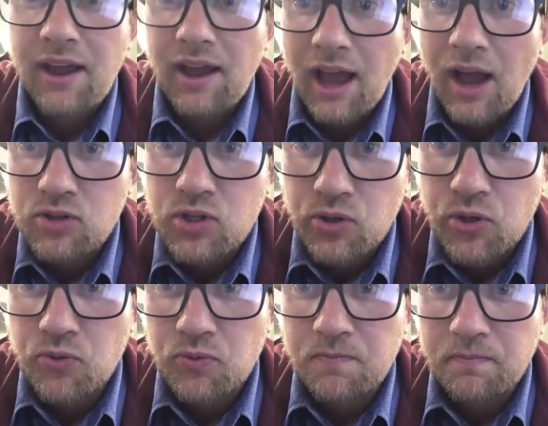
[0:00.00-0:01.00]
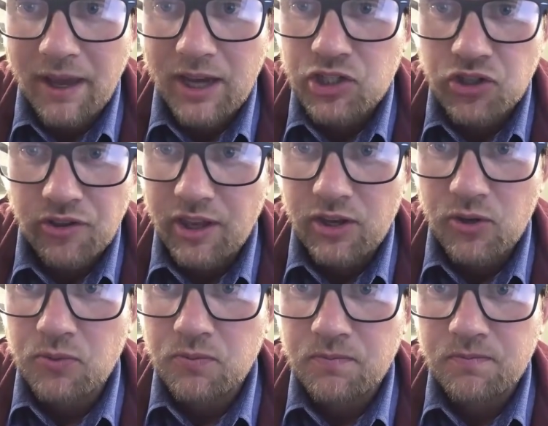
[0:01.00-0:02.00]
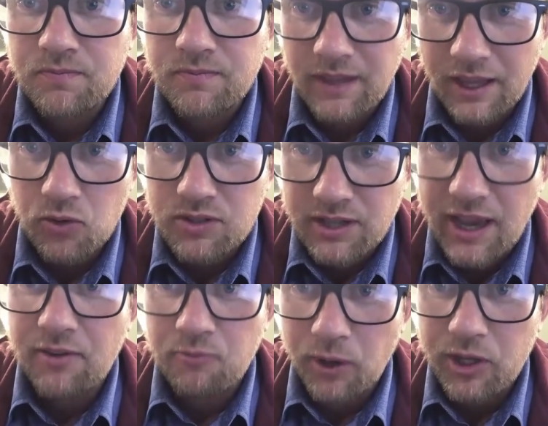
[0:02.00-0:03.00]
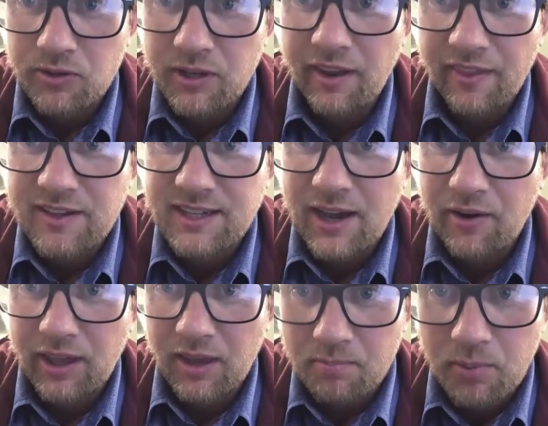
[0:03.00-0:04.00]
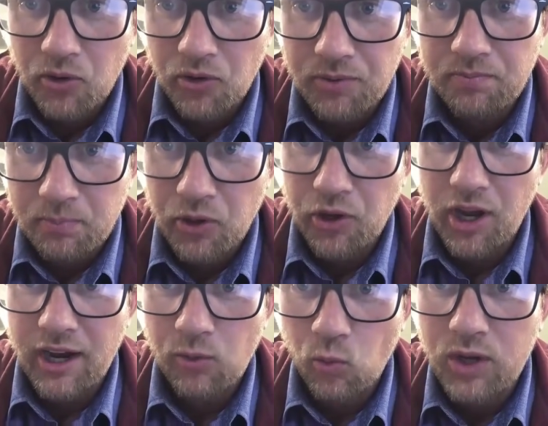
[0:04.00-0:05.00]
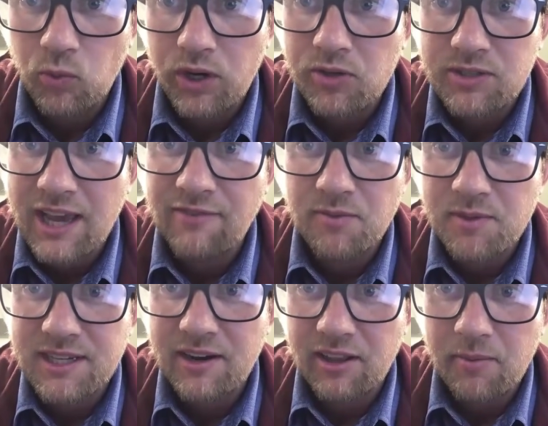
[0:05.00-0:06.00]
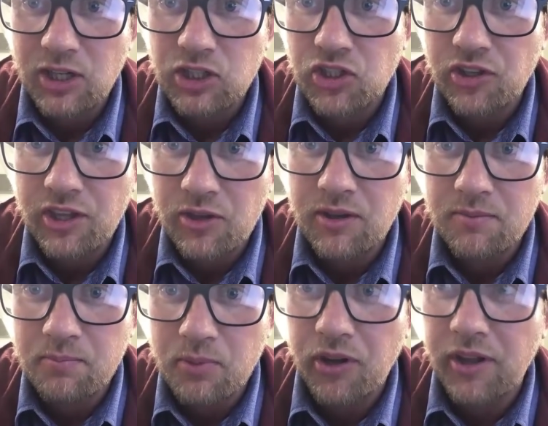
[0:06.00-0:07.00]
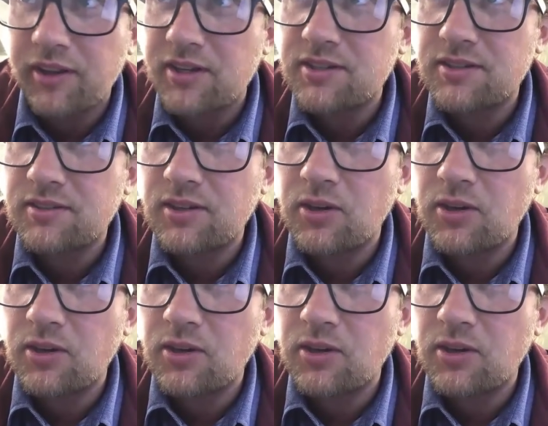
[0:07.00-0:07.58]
how do you make sure that you take what you did in this outing and build on it? What do you take from this outing to make sure that you can build on this?